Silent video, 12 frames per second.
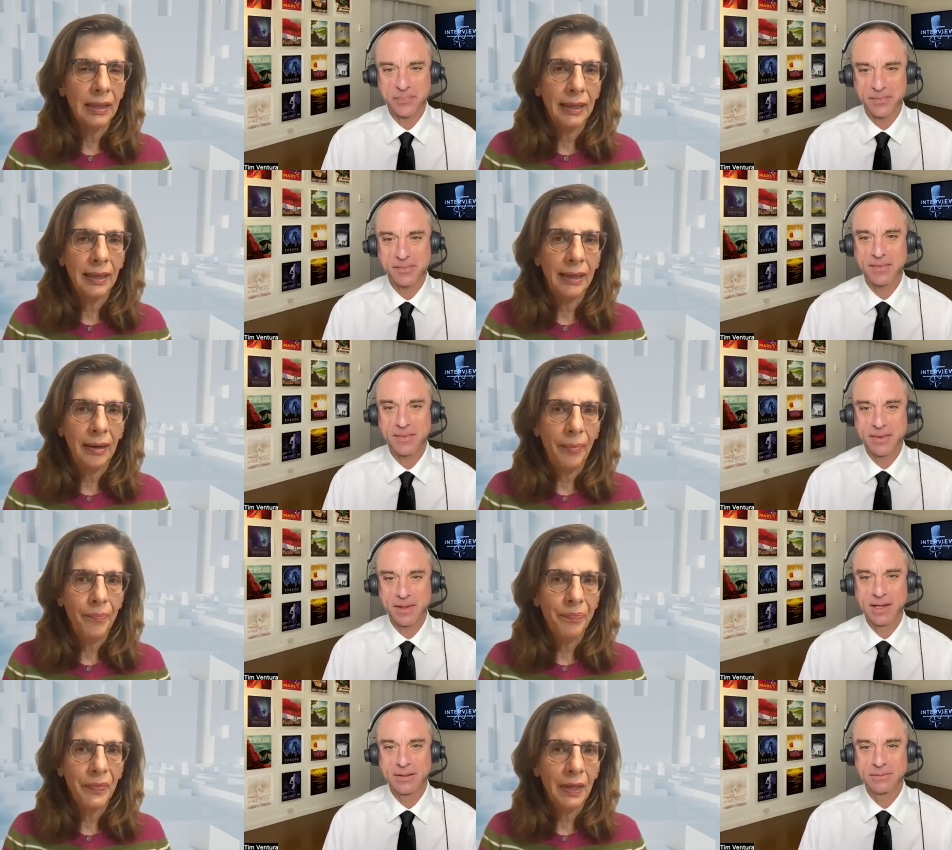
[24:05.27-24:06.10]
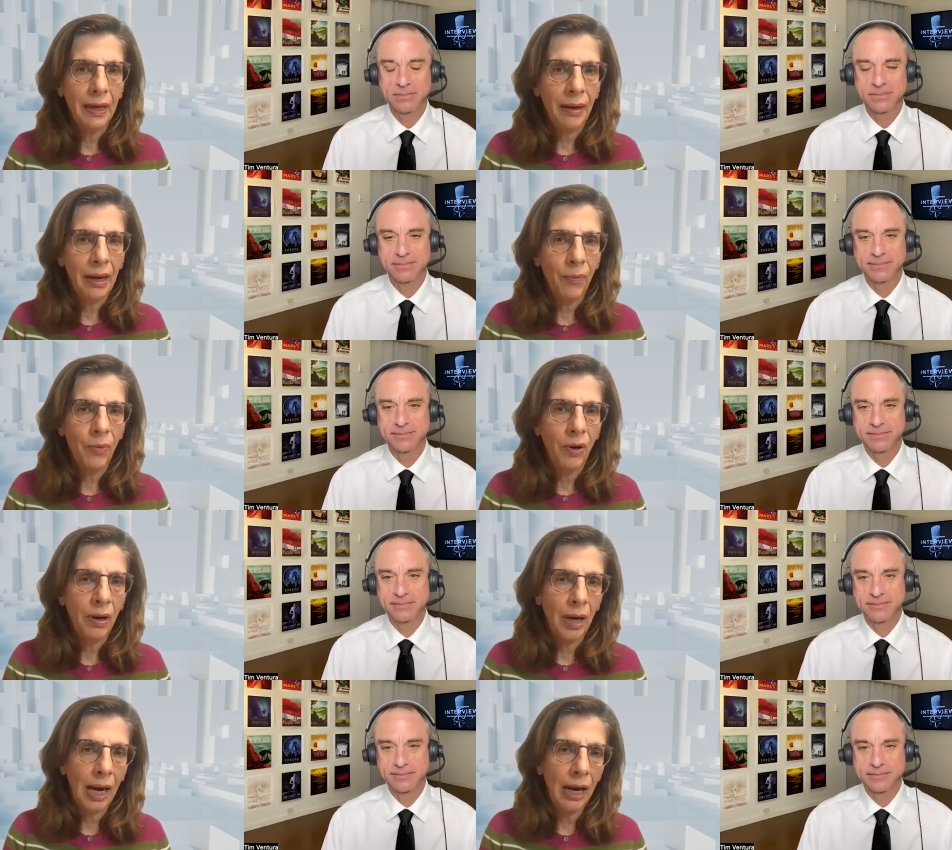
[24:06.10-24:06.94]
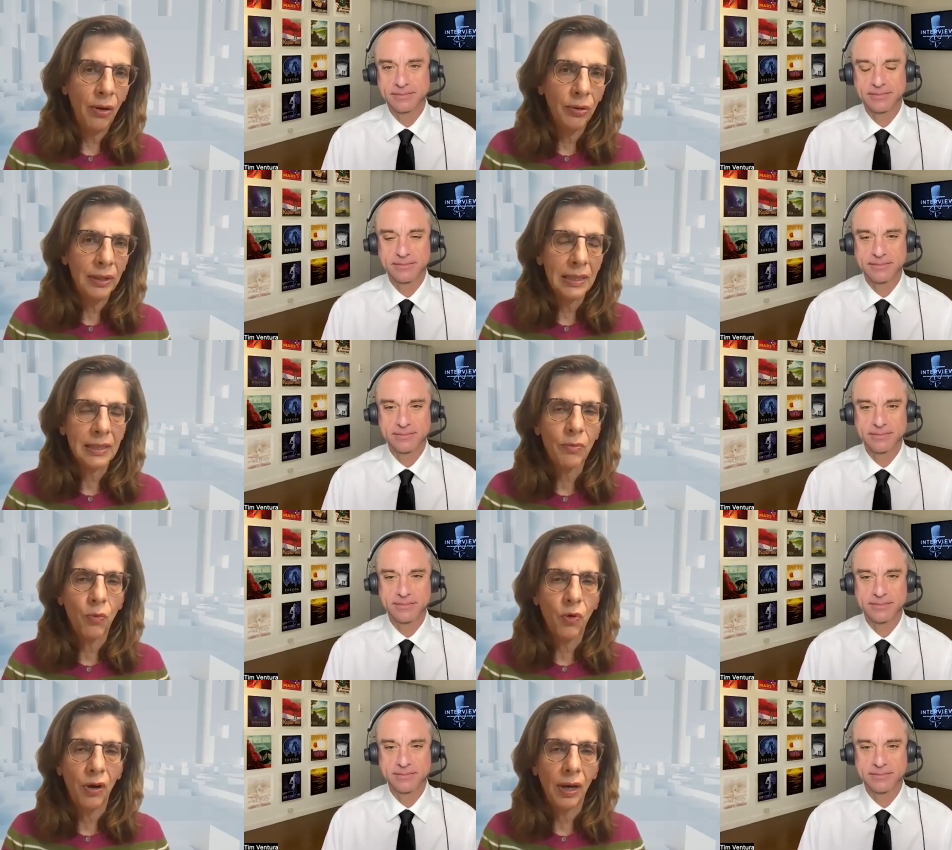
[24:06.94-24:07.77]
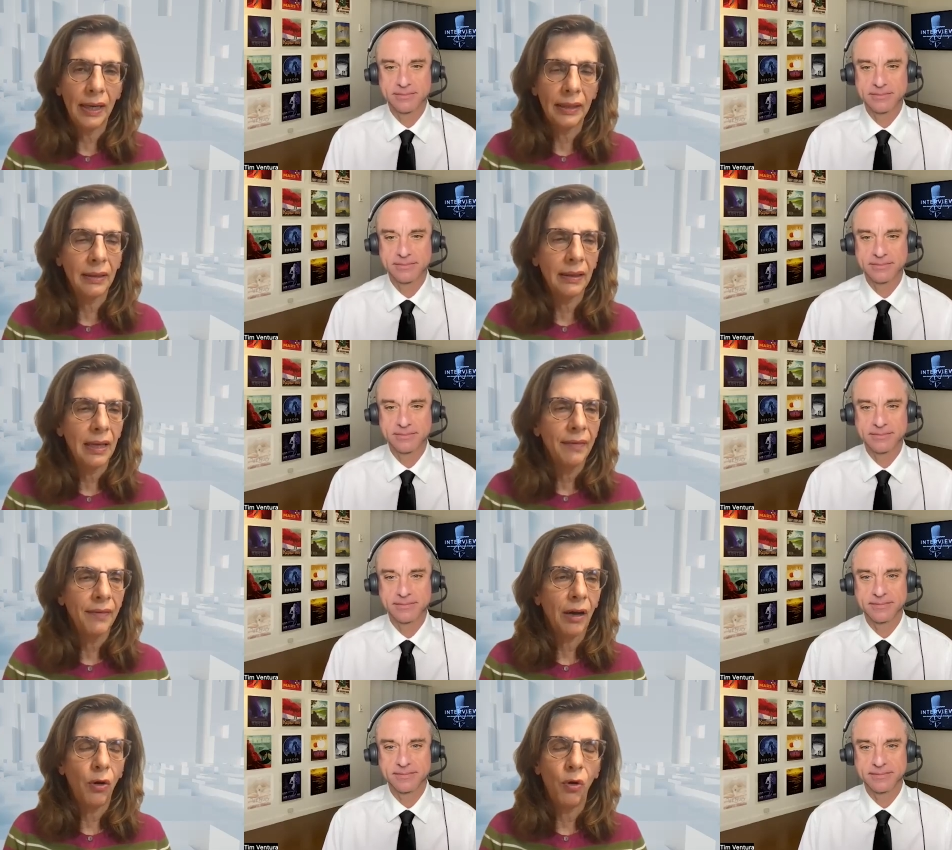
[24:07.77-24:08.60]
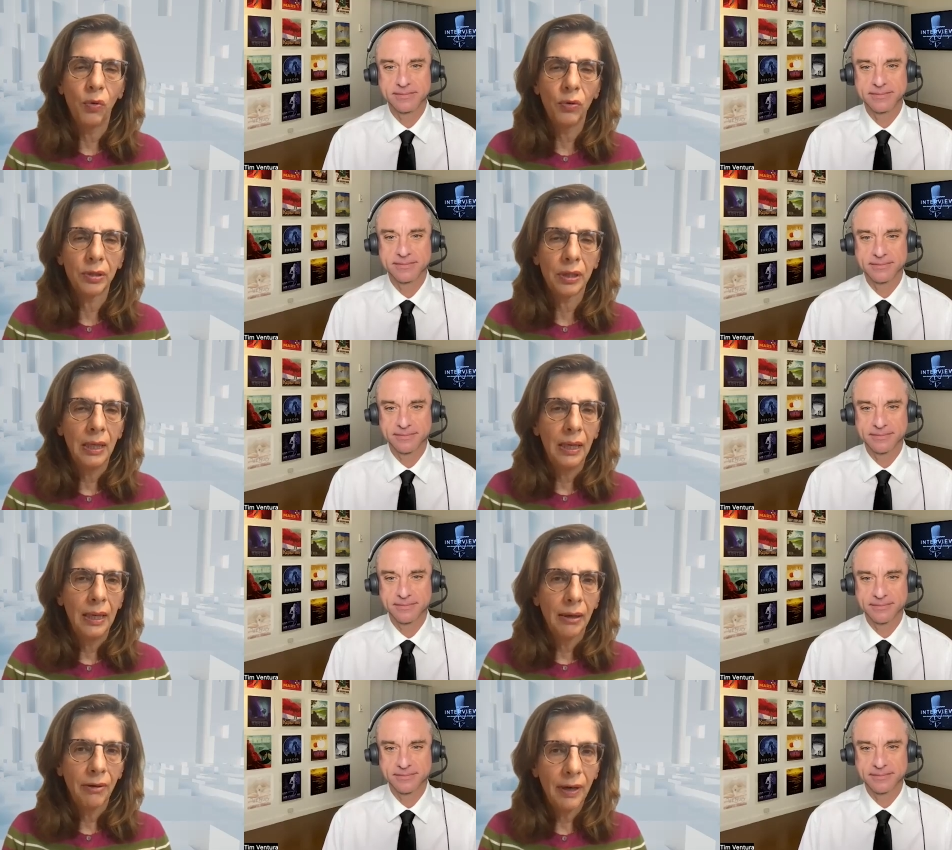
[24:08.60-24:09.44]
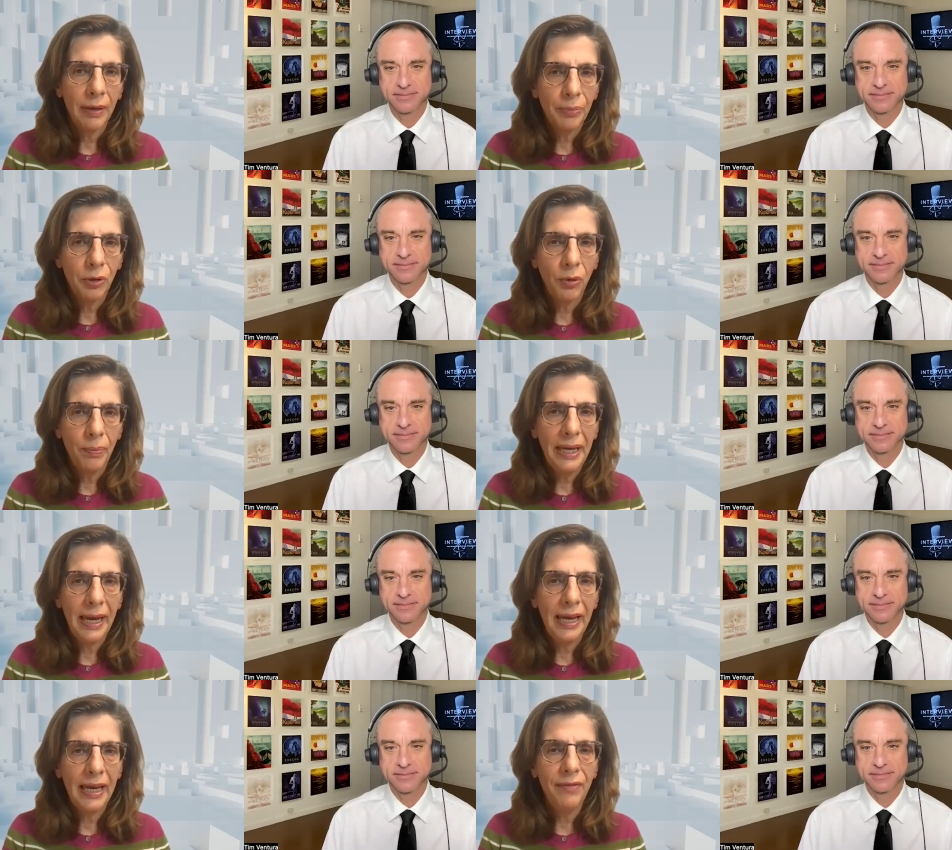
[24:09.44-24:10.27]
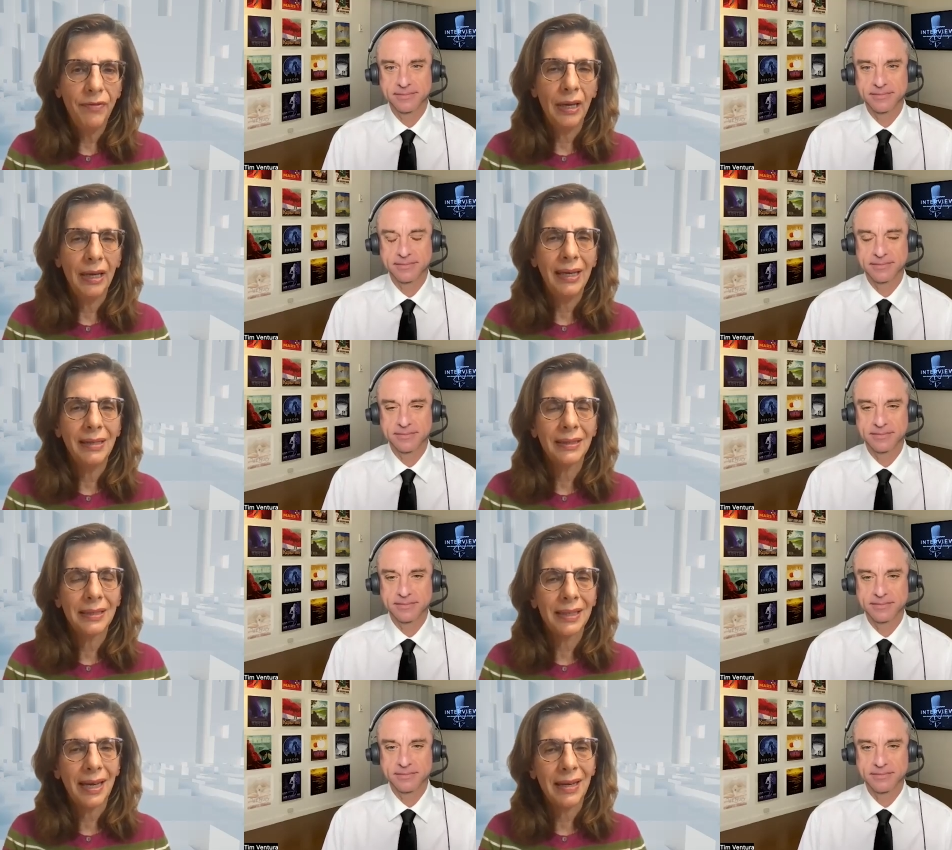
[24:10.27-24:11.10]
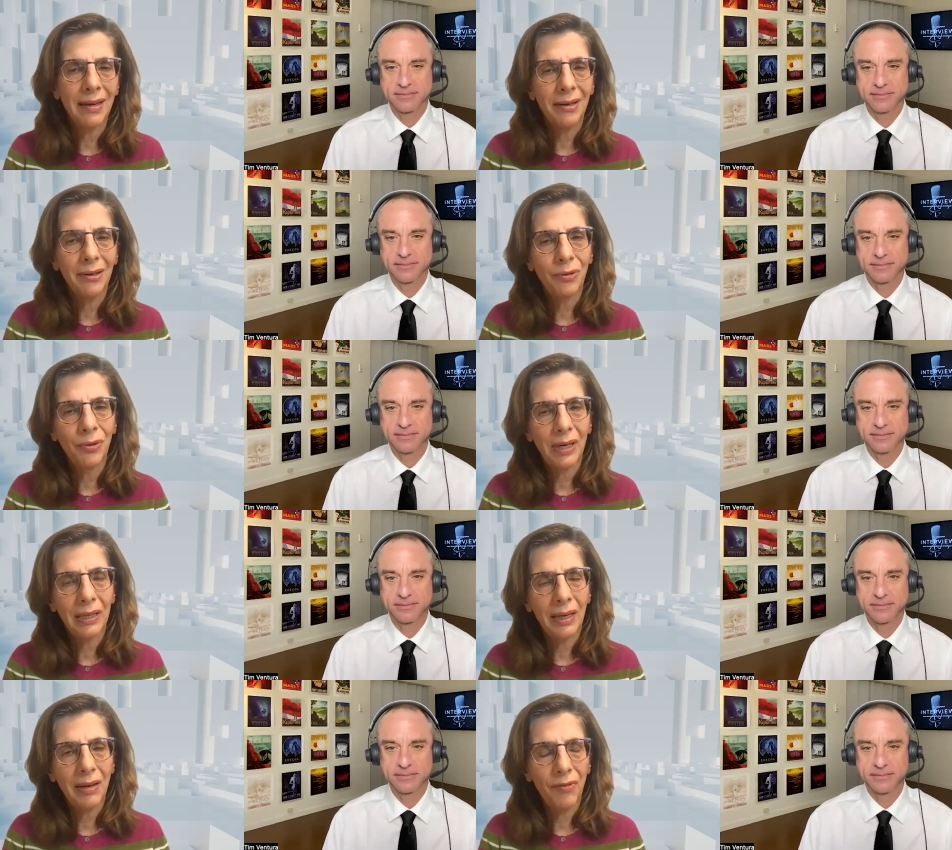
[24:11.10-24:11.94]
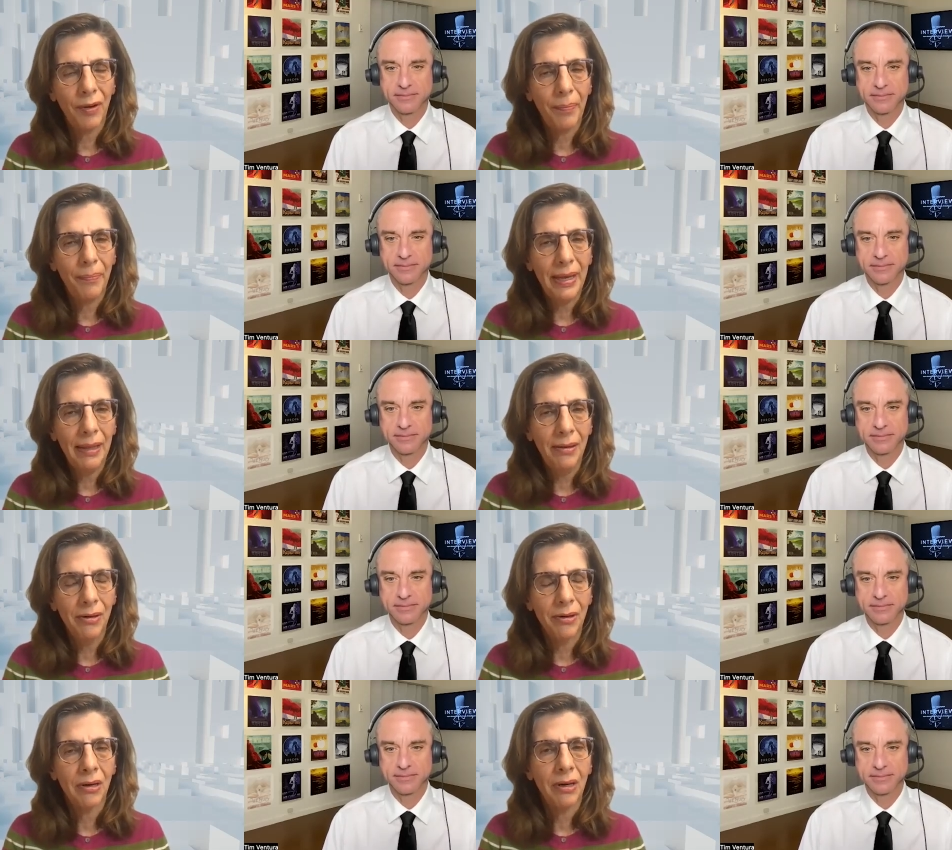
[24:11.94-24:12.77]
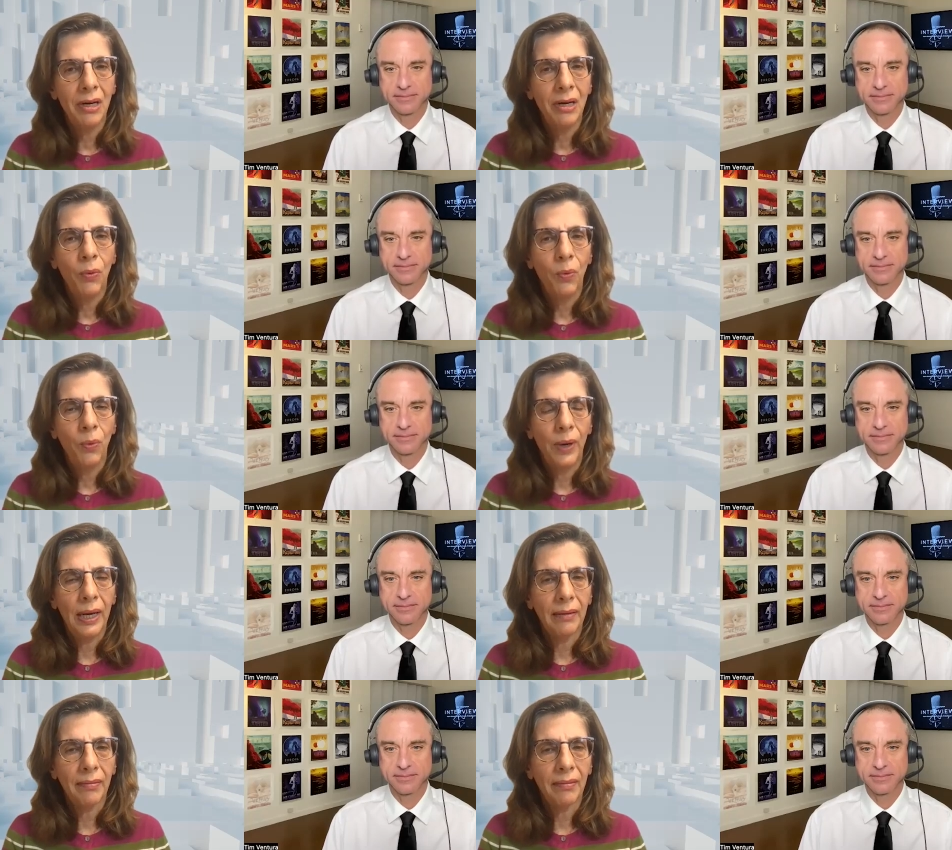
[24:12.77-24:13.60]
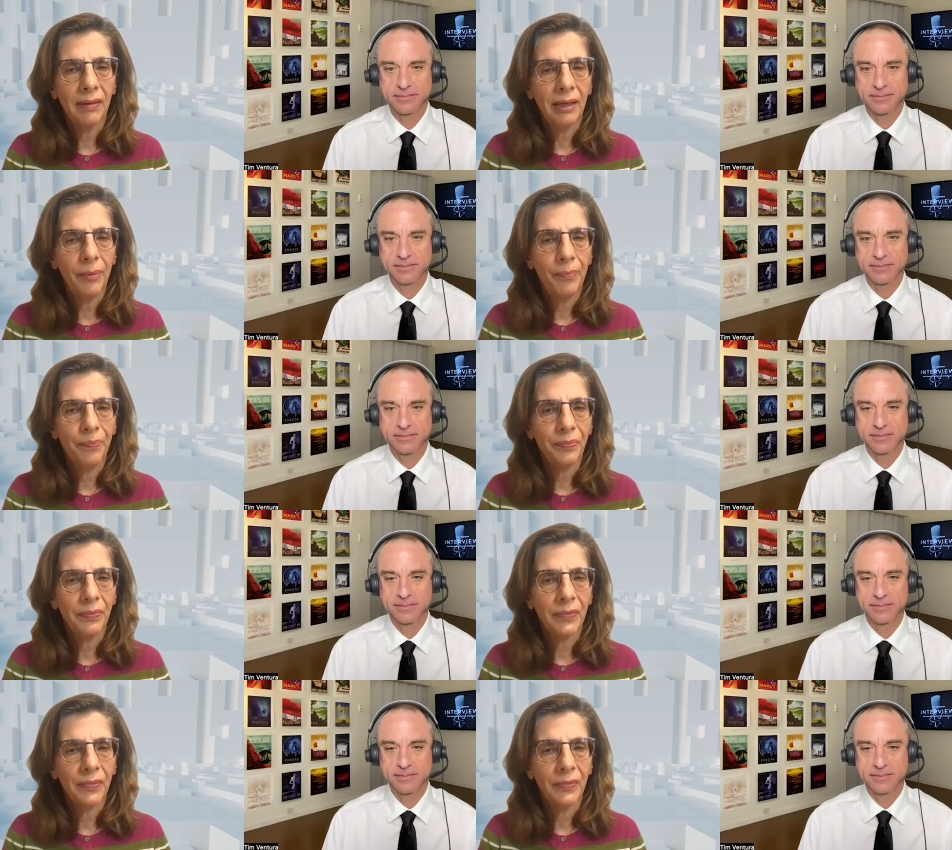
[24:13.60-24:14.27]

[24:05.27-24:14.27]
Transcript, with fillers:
Speaker 1: How does a wallet that holds crypto behave? It's like you're getting familiar with the